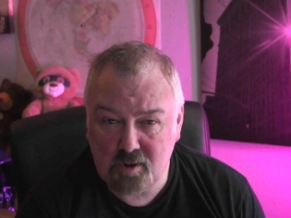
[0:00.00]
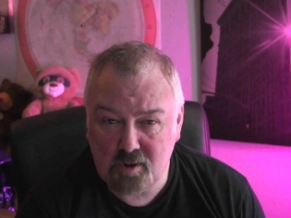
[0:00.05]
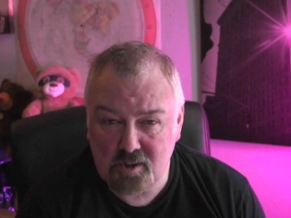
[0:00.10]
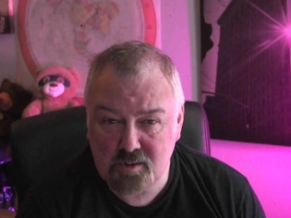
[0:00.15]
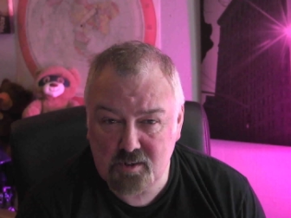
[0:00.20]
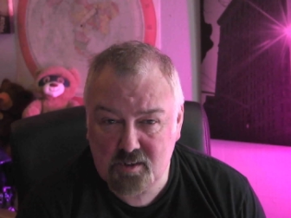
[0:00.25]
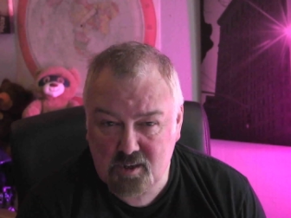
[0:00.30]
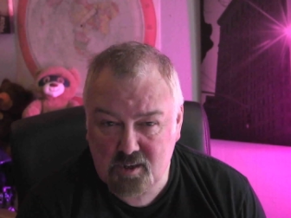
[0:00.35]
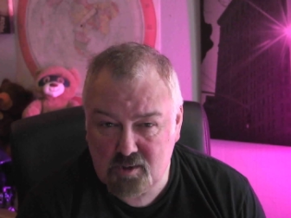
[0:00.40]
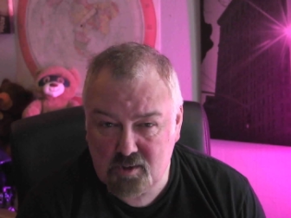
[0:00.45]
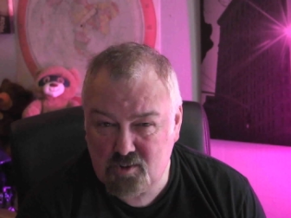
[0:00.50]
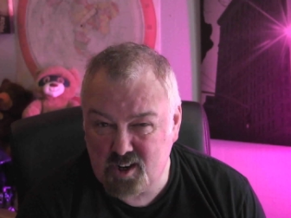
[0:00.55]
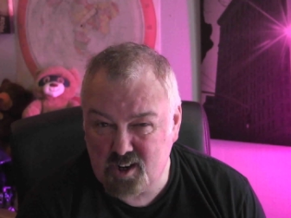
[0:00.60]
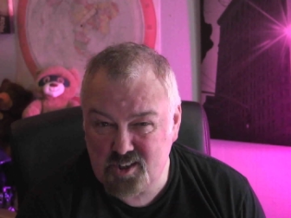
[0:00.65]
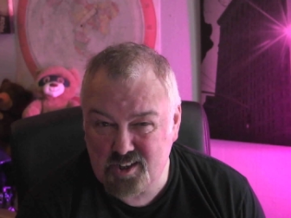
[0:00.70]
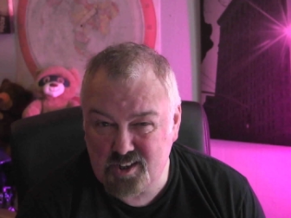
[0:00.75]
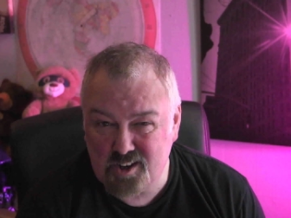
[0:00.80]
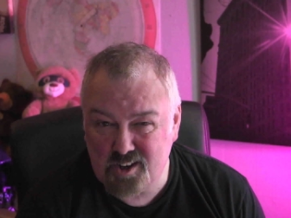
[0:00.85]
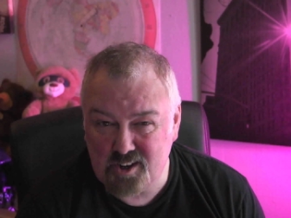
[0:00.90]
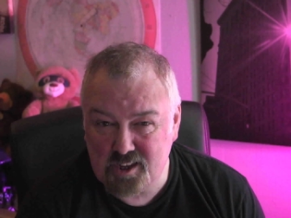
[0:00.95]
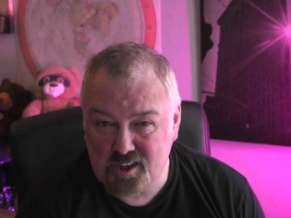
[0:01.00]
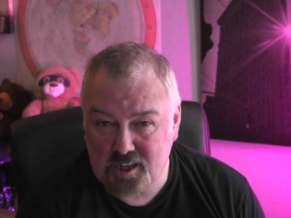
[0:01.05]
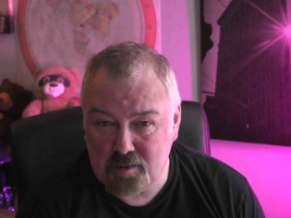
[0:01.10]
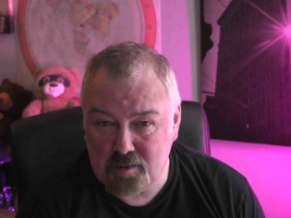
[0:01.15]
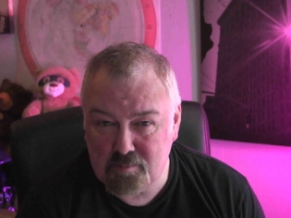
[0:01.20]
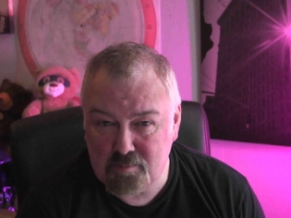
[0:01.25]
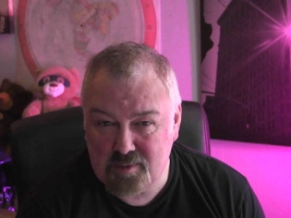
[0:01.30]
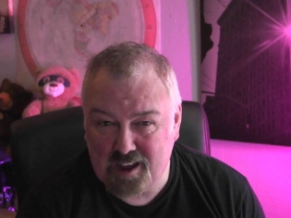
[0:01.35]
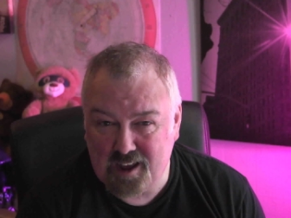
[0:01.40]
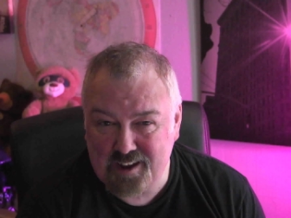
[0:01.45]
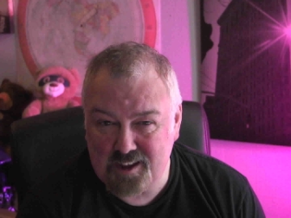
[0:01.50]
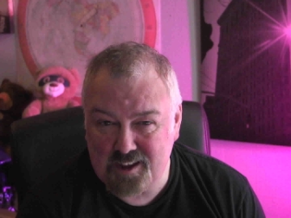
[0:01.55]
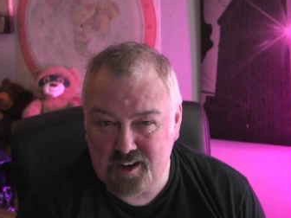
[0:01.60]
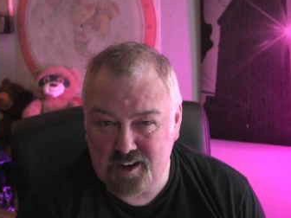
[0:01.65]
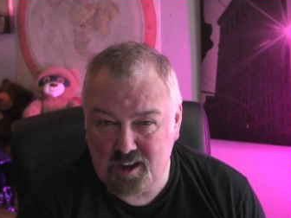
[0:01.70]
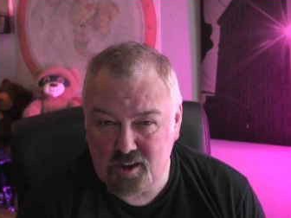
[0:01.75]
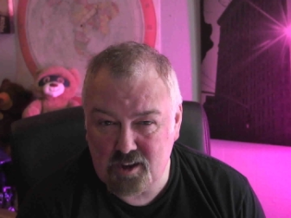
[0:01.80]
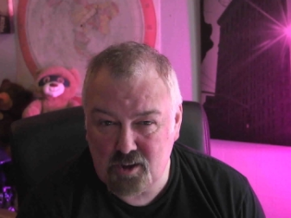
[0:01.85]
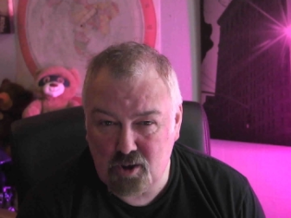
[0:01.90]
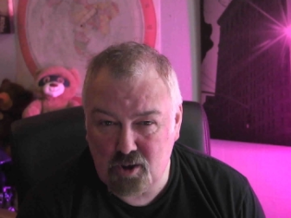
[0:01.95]
Is Christian going to keep digging
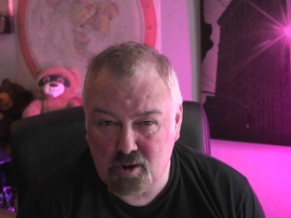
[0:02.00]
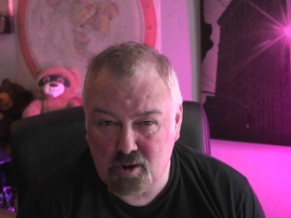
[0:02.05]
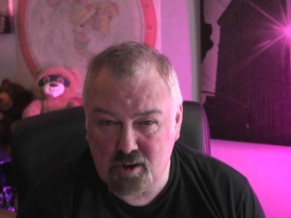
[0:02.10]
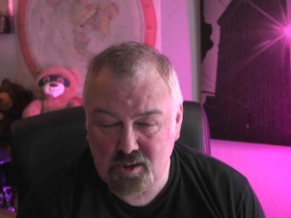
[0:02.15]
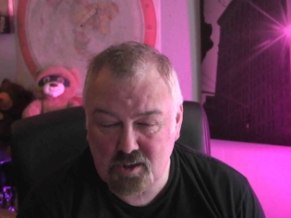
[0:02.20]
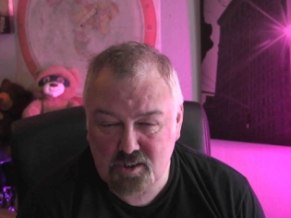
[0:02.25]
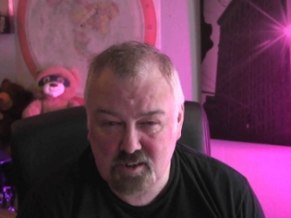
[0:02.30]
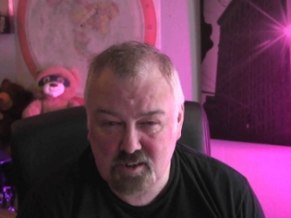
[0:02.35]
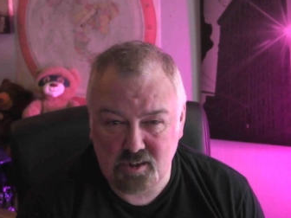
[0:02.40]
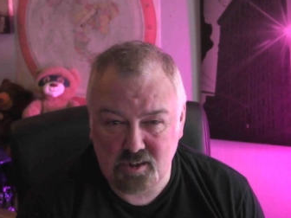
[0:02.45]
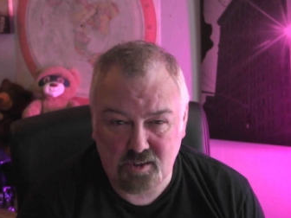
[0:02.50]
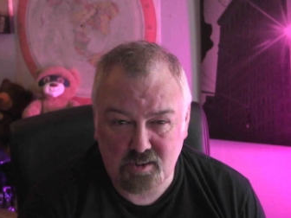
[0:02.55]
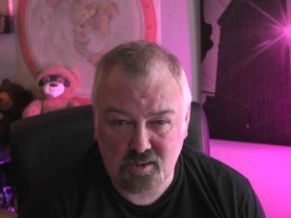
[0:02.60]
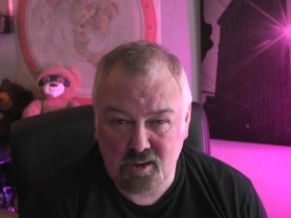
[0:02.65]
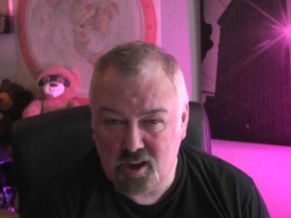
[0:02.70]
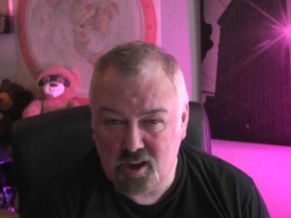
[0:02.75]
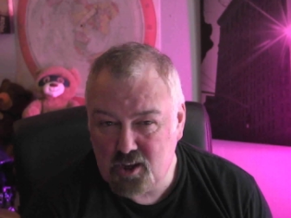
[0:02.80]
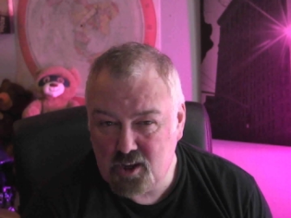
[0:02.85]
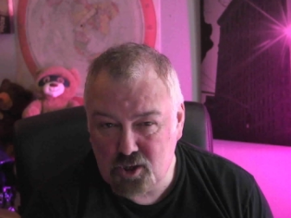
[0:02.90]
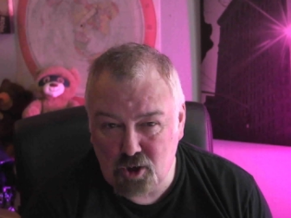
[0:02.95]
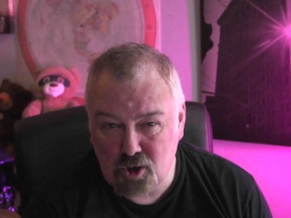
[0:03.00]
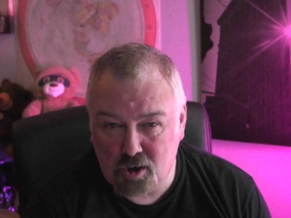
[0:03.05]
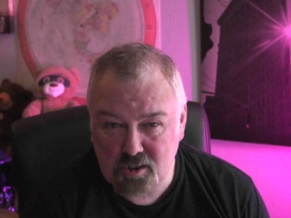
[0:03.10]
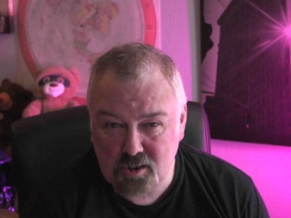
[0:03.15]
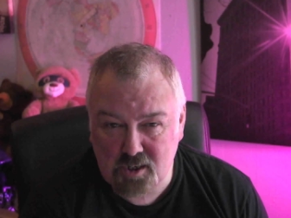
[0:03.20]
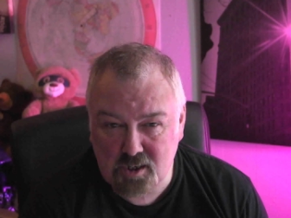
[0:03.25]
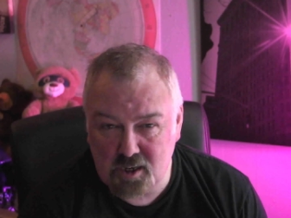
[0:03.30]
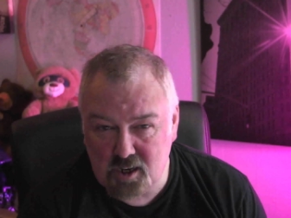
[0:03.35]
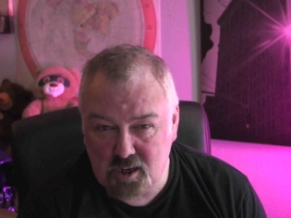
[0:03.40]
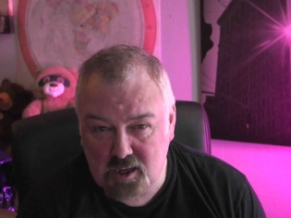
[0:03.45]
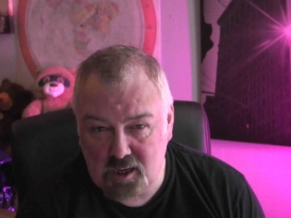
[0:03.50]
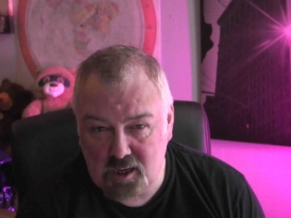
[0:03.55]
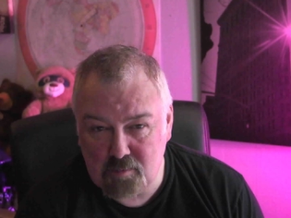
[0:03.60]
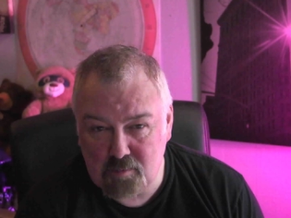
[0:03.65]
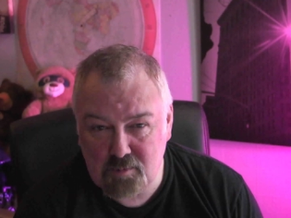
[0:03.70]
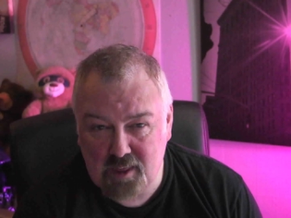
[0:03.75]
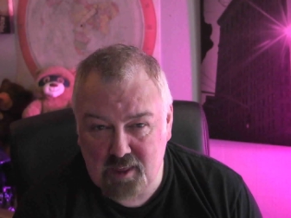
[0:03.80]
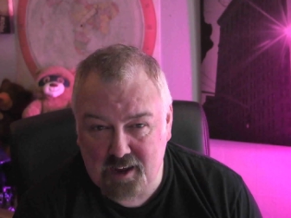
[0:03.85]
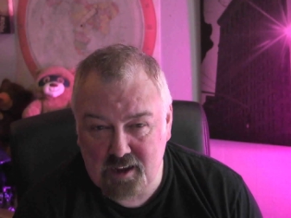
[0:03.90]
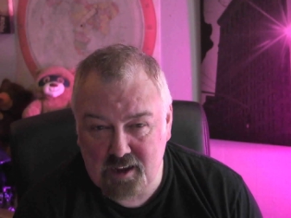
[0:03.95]
at Jos? Is Jos going to
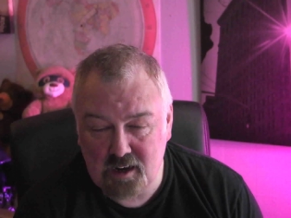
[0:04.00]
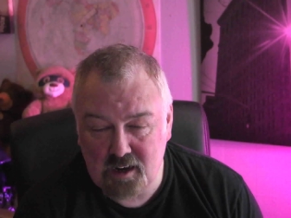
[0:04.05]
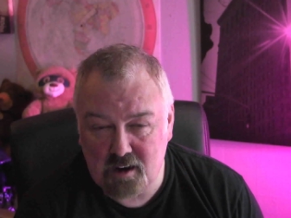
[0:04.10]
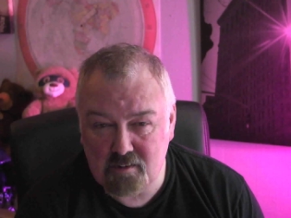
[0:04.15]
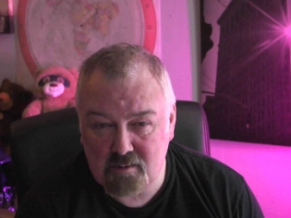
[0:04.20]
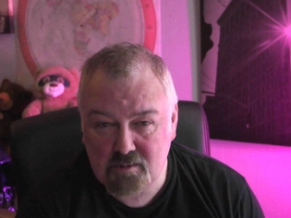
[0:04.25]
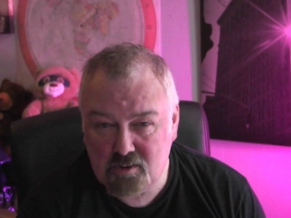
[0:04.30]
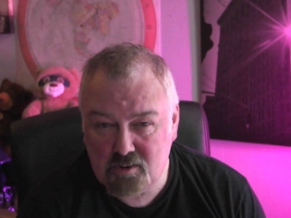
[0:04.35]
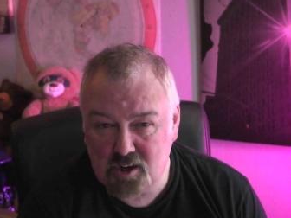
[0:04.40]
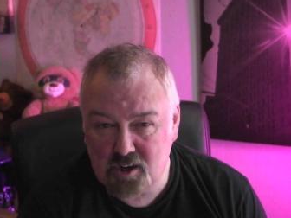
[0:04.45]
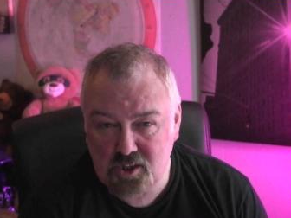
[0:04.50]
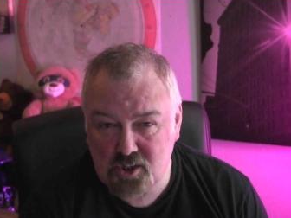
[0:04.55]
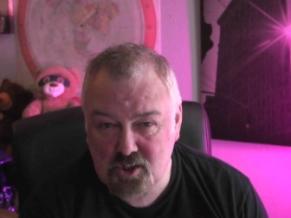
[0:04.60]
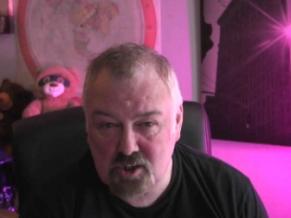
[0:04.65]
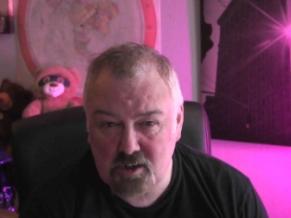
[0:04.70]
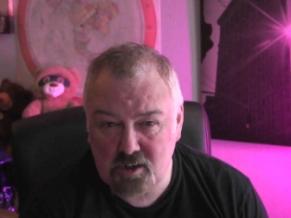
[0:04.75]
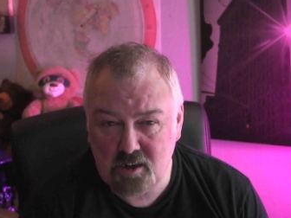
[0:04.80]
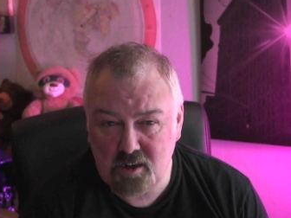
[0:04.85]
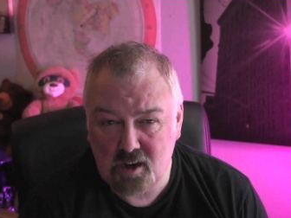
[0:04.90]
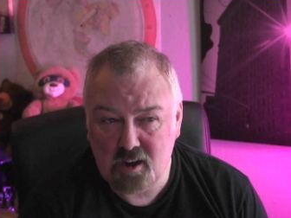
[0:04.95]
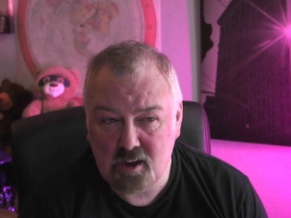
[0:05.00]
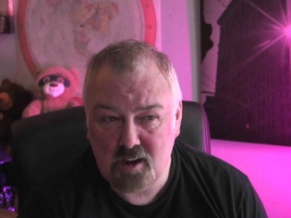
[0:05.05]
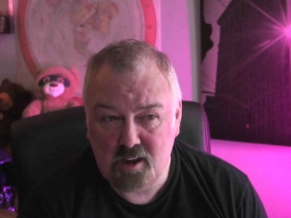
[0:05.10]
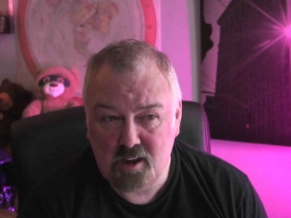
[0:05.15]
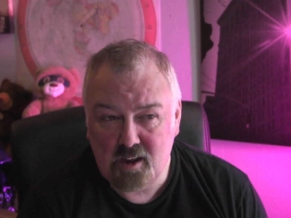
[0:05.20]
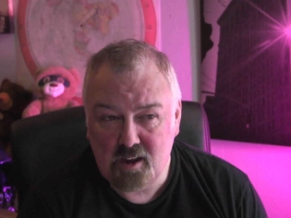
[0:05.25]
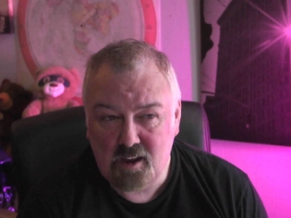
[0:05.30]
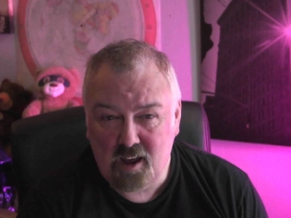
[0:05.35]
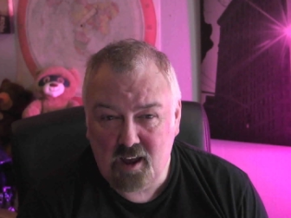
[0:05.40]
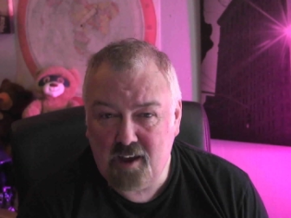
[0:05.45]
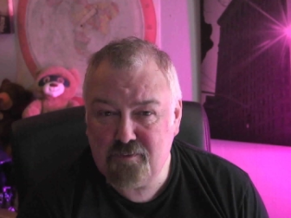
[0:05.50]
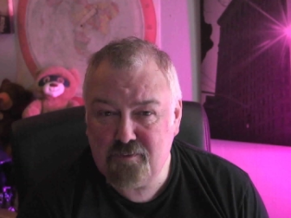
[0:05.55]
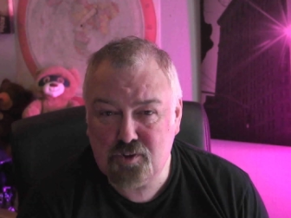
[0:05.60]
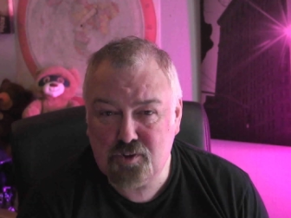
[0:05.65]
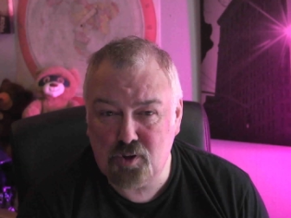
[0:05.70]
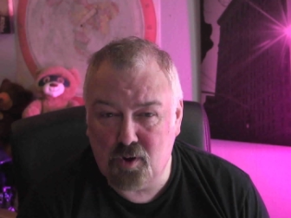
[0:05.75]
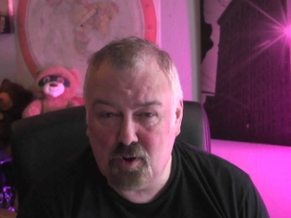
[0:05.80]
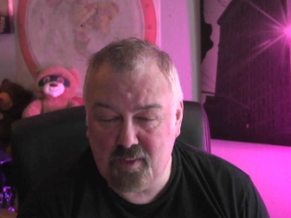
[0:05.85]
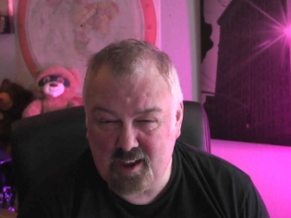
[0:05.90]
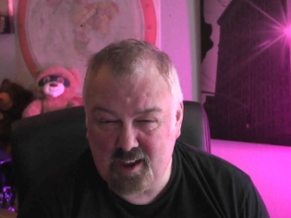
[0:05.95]
keep digging at Christian? If
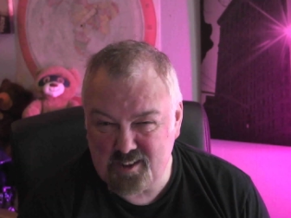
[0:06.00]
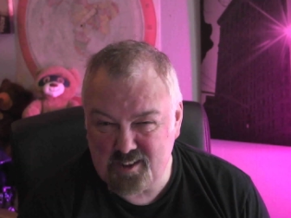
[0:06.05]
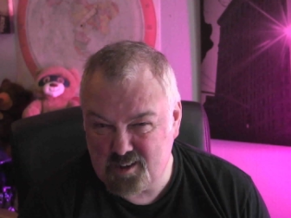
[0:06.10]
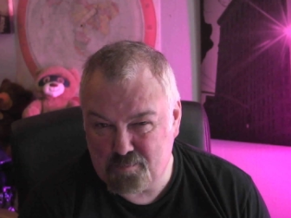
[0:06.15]
so, that's a